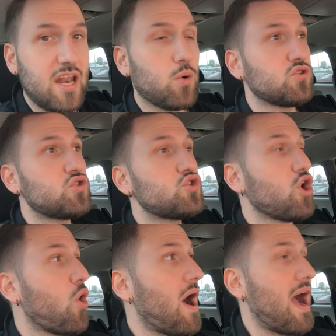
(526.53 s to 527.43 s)
and it was
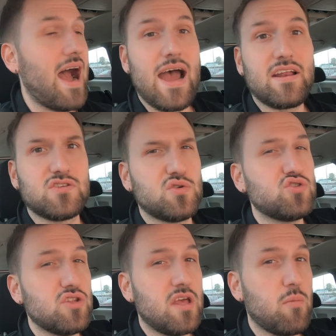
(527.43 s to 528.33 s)
so hot because it was
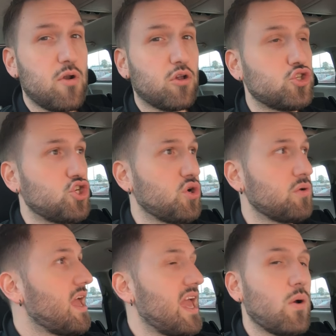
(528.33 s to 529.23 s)
in the middle of
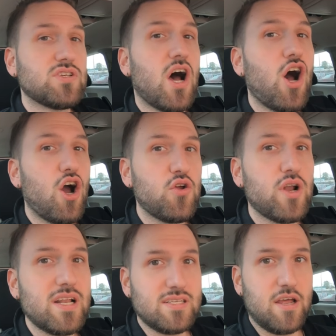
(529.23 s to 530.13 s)
June. It was
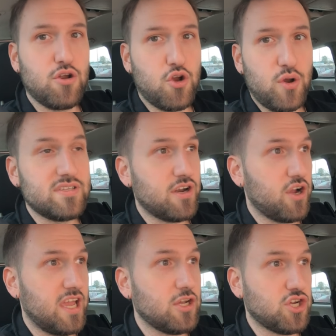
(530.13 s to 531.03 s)
110 degrees in our
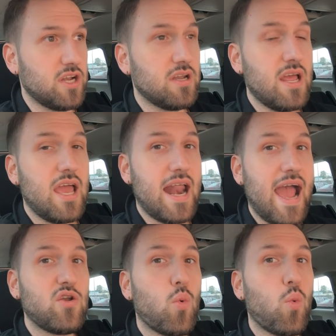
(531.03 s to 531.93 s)
kitchen, and I had to